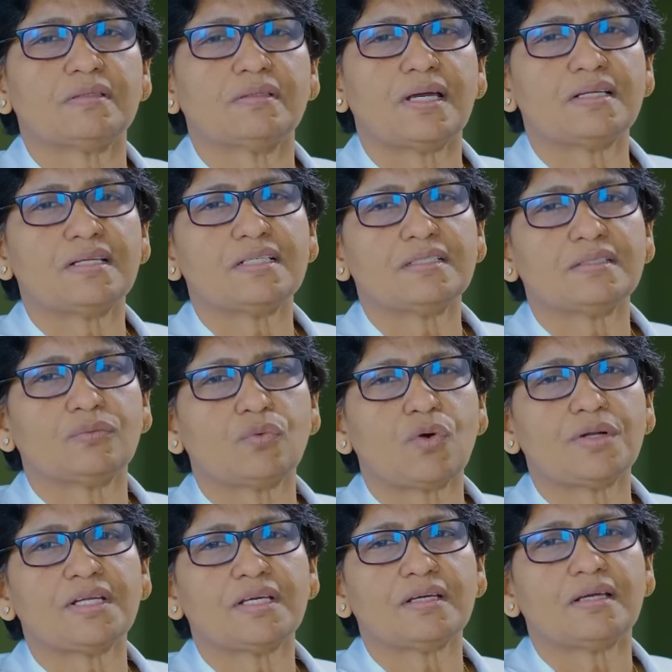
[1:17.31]
That is
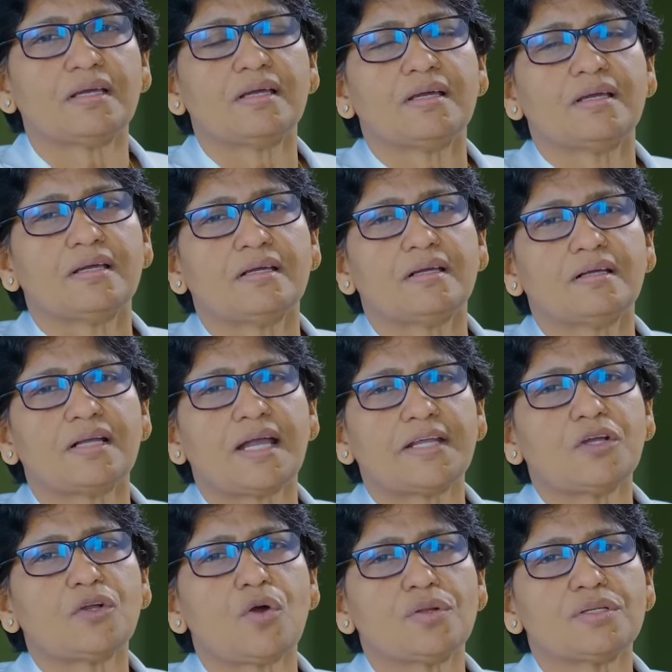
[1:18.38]
what a
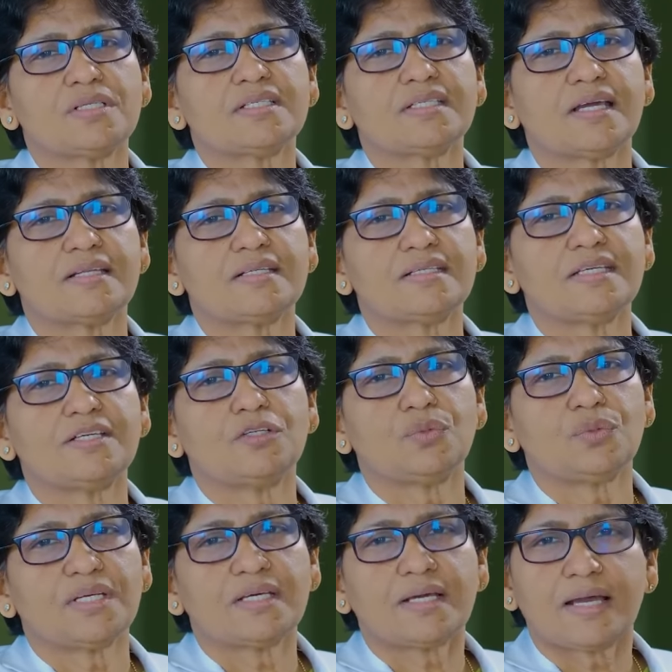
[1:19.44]
gynecologist can see
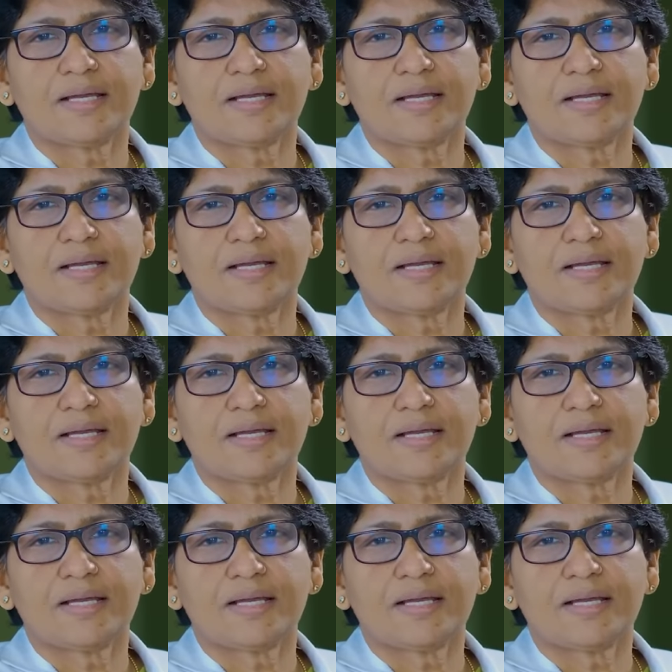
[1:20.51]
during